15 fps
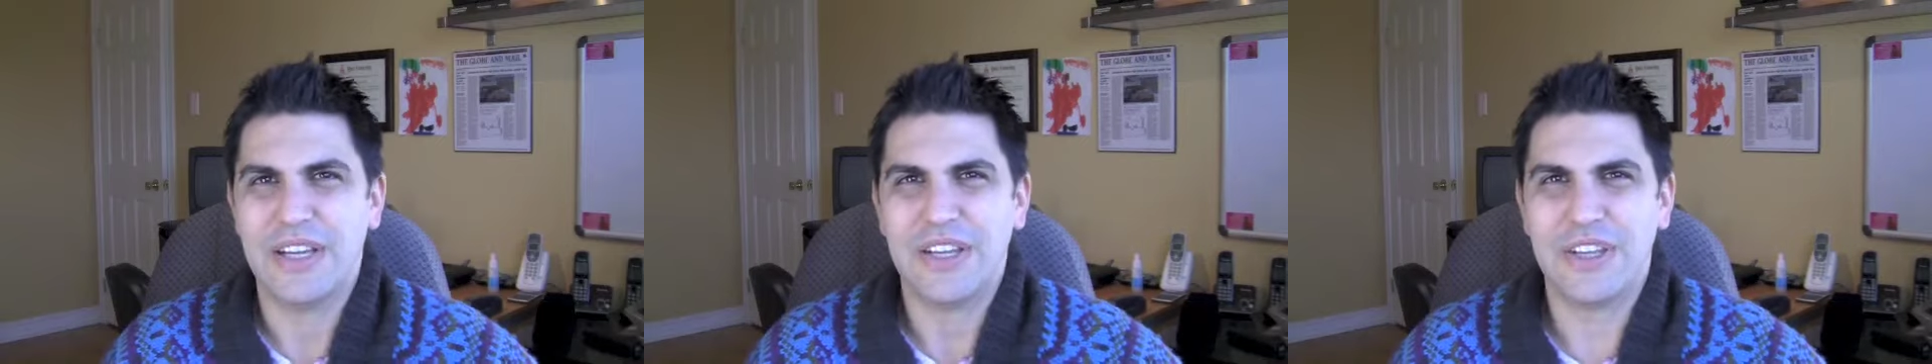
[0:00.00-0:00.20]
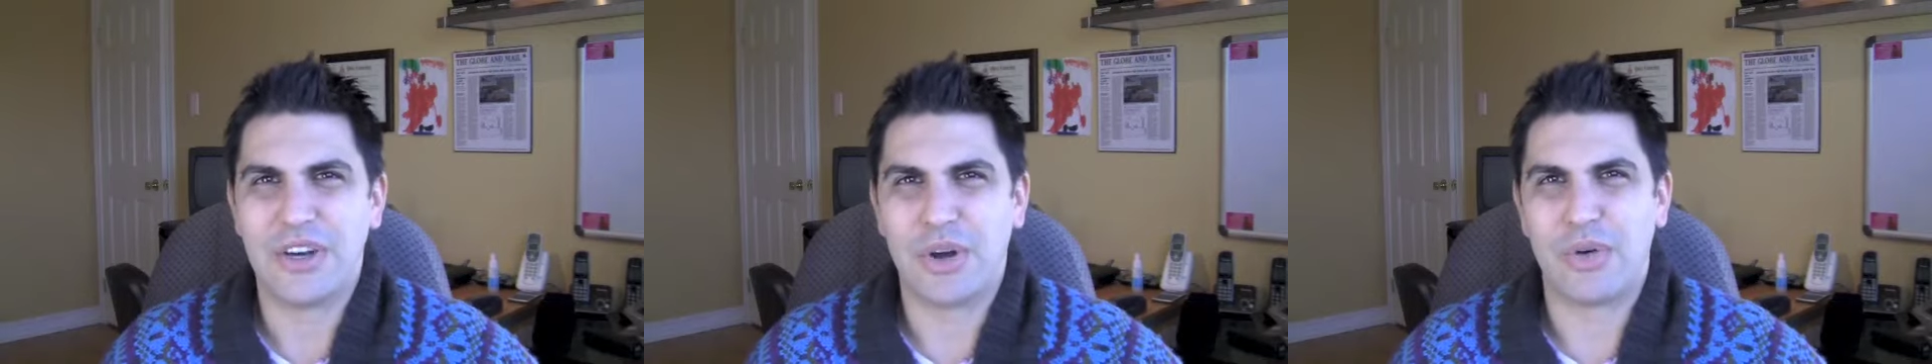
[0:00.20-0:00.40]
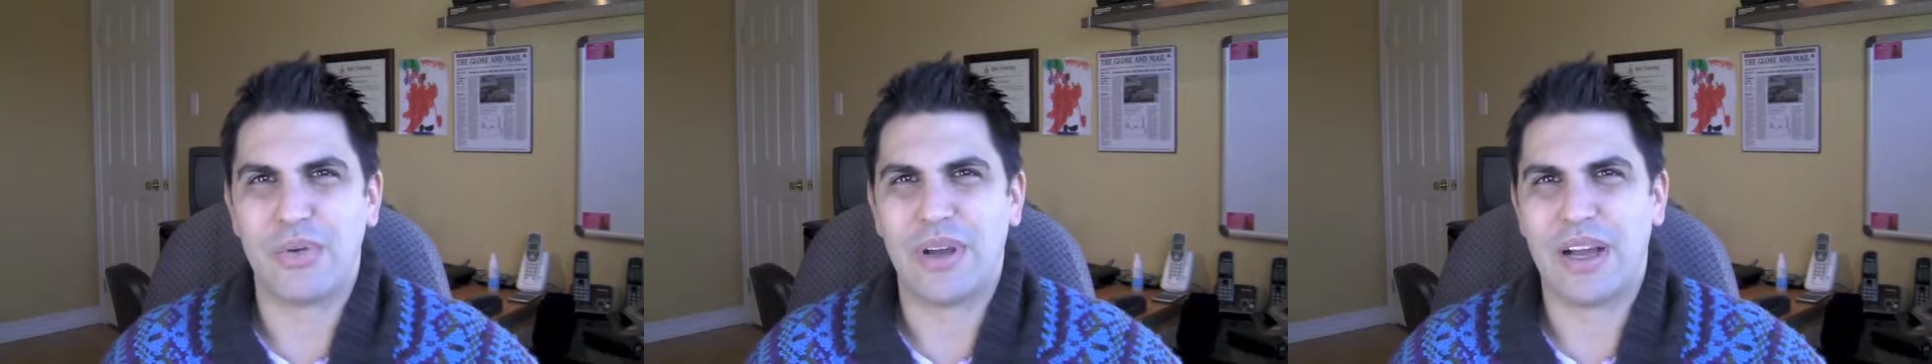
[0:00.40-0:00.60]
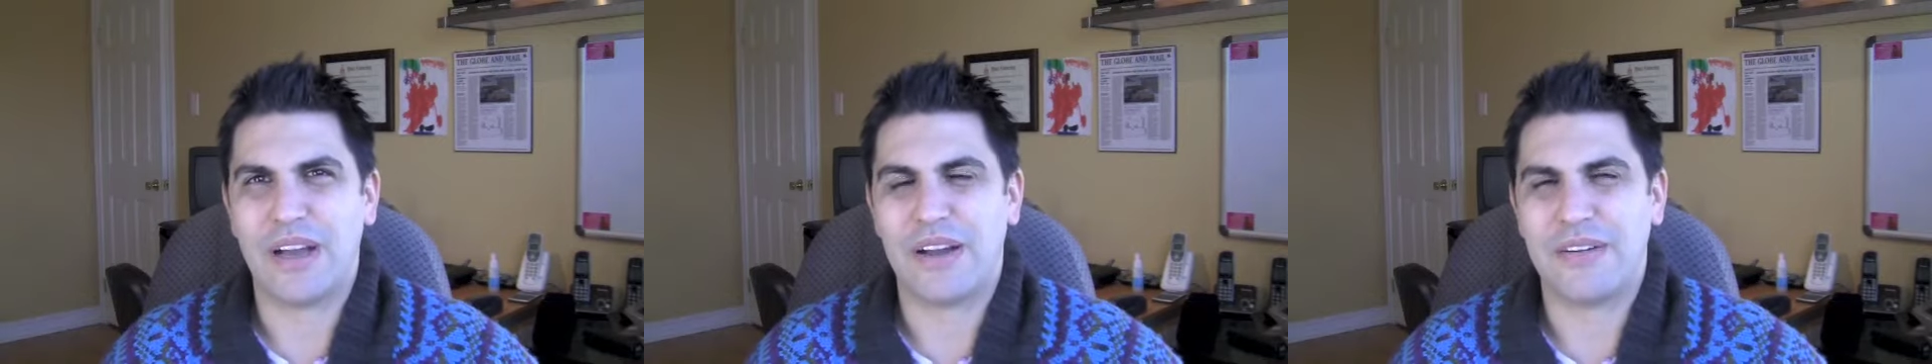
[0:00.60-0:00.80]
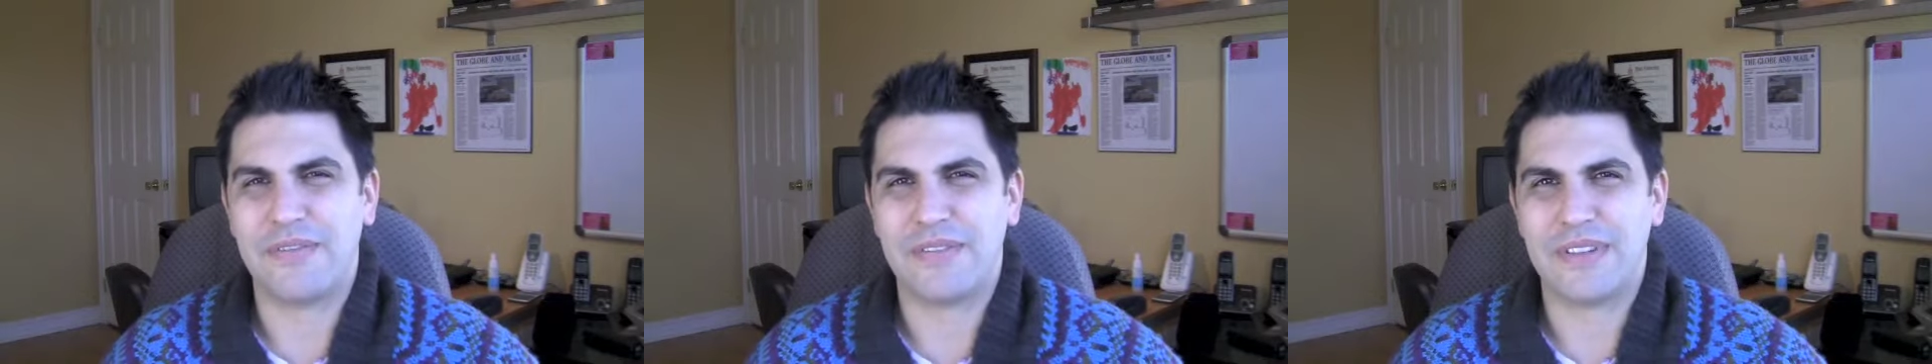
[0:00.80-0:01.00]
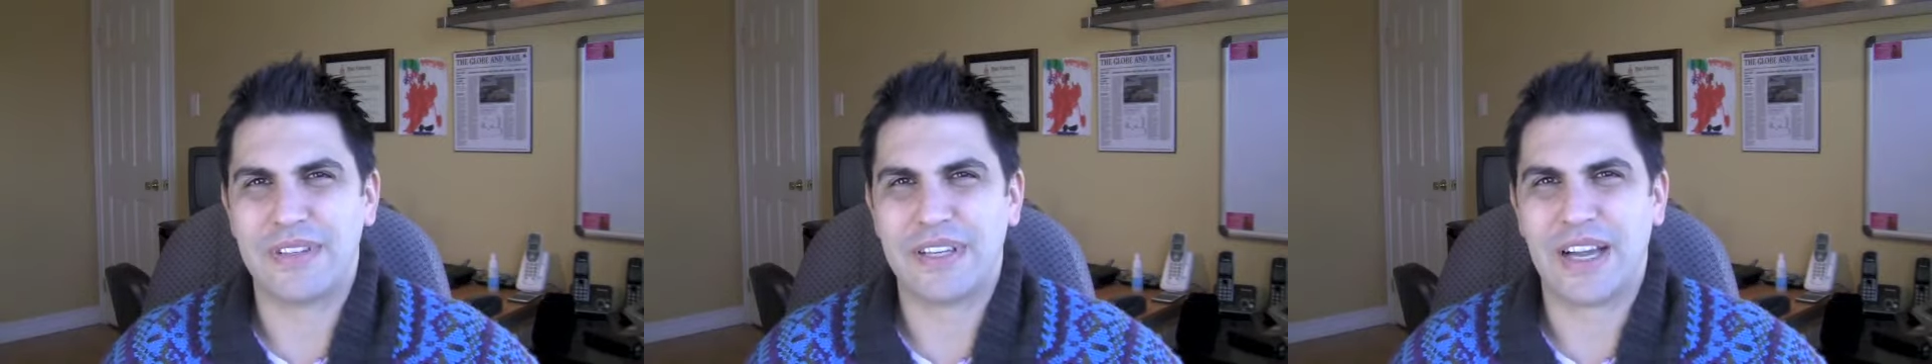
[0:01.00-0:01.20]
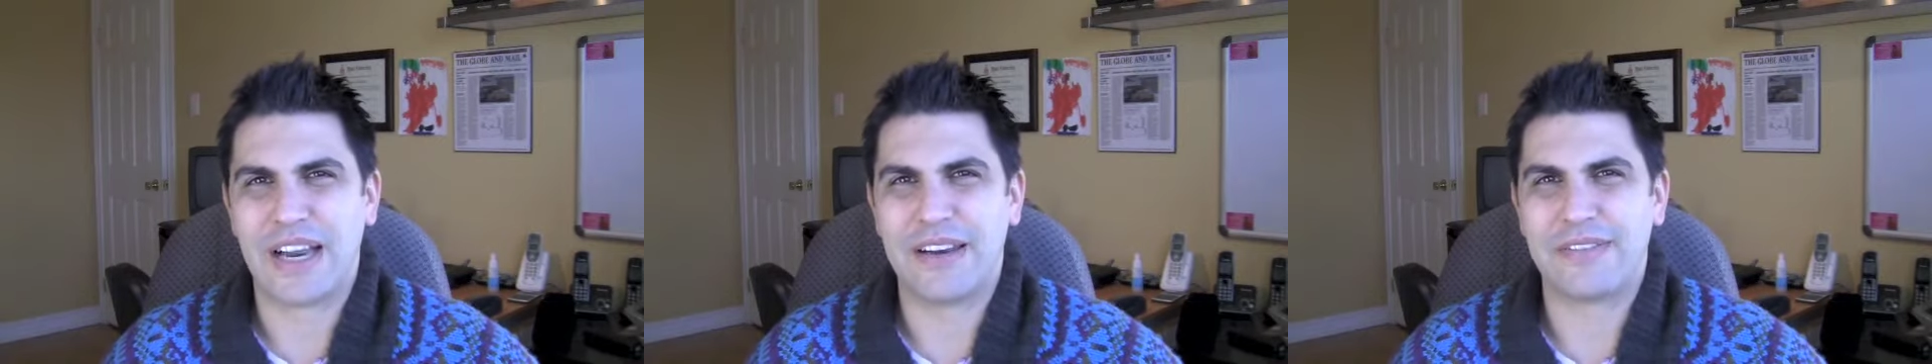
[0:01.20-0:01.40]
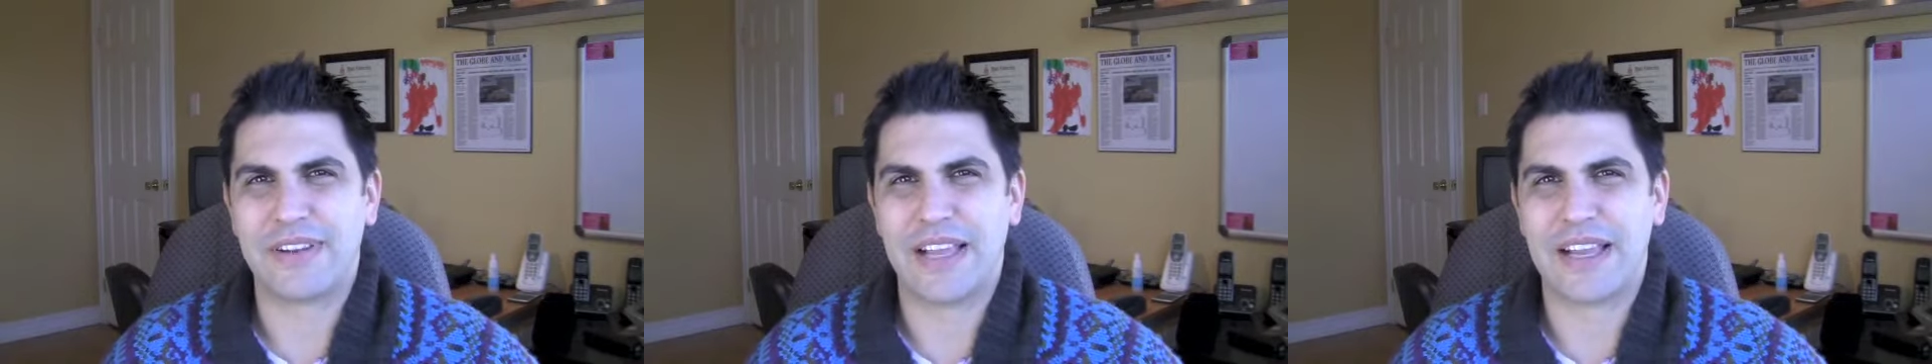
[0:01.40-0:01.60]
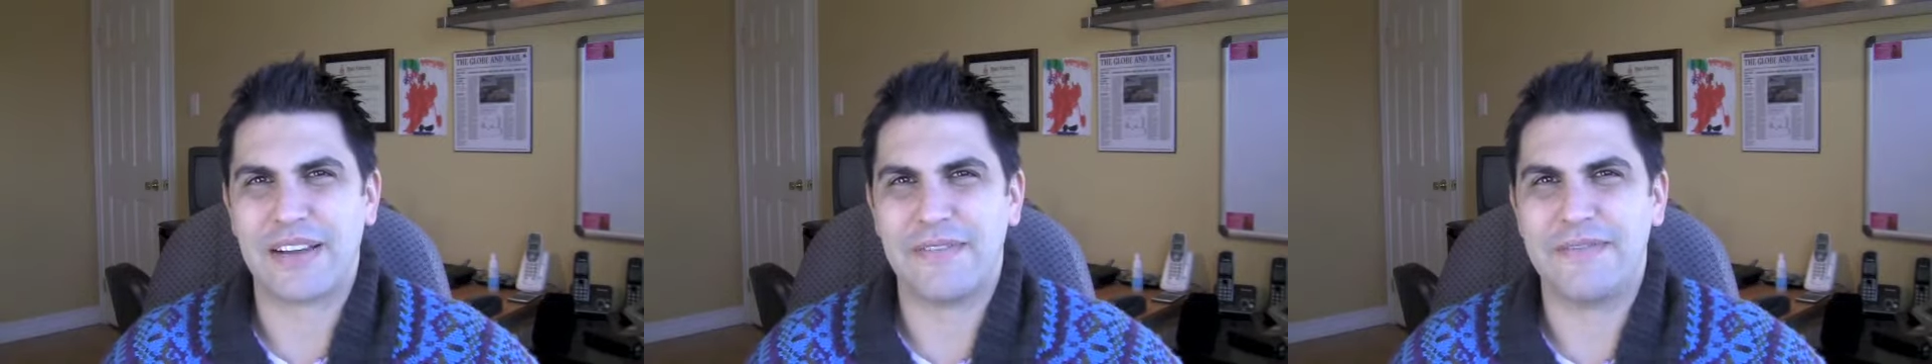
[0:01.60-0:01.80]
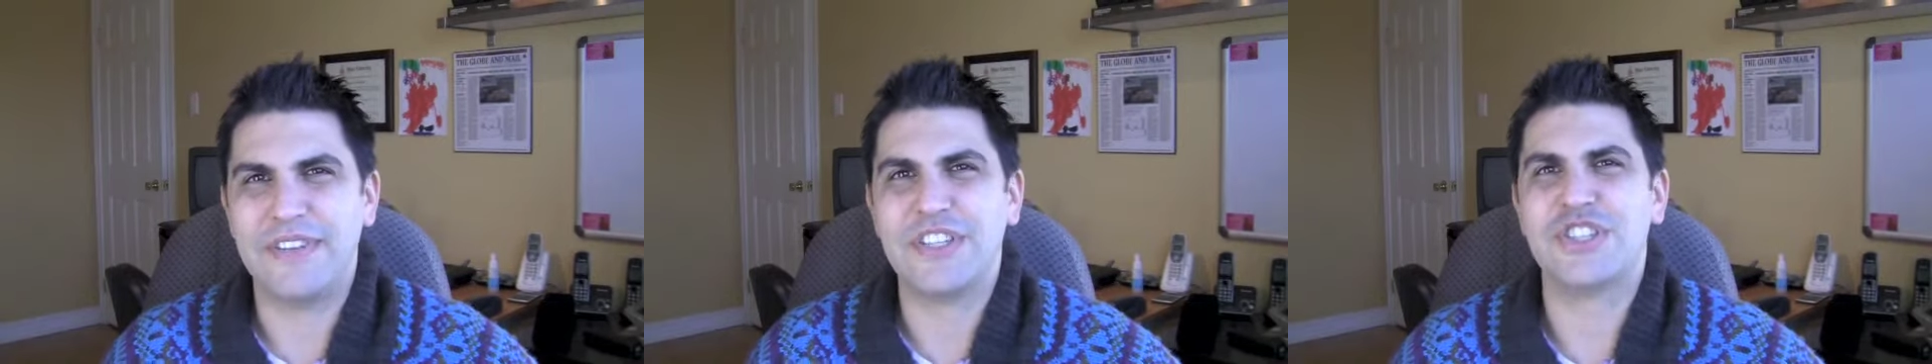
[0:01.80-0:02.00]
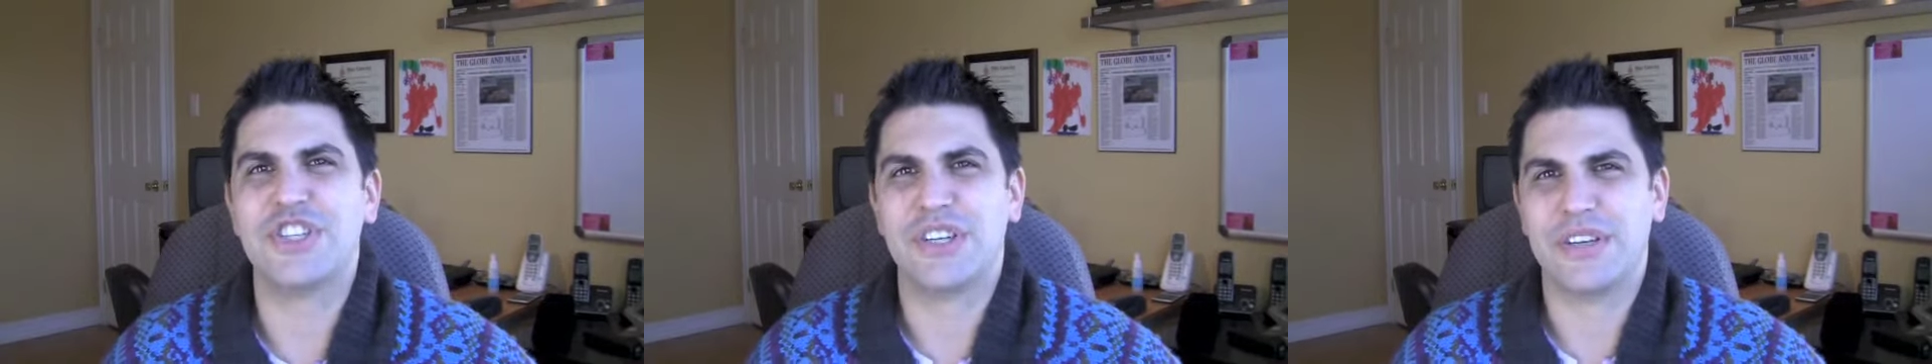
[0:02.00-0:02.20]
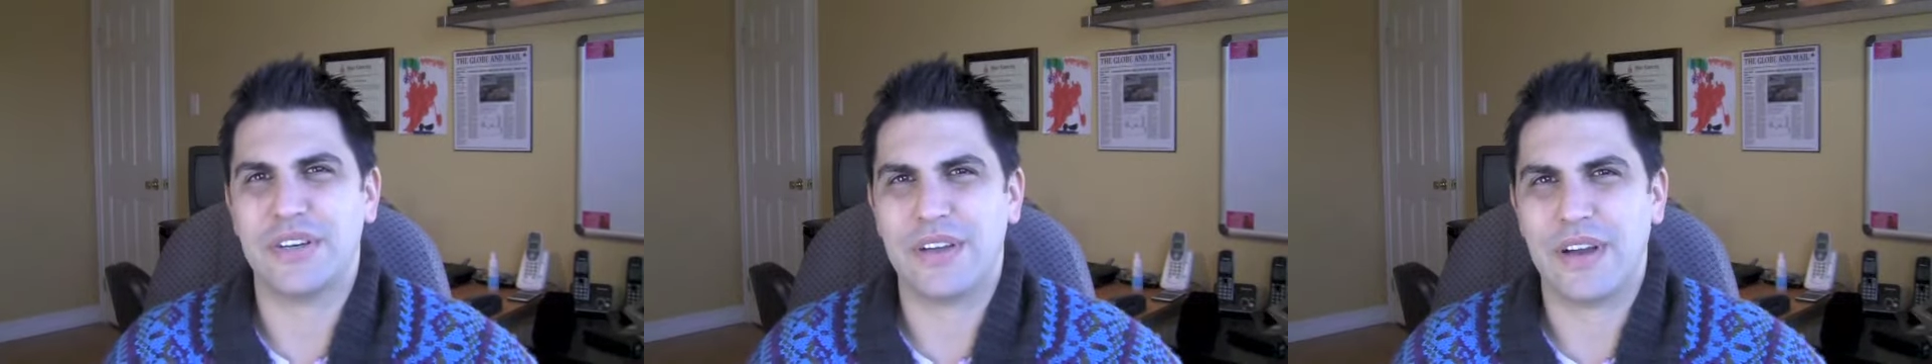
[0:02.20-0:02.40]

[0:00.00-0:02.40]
you know, kind of like a vision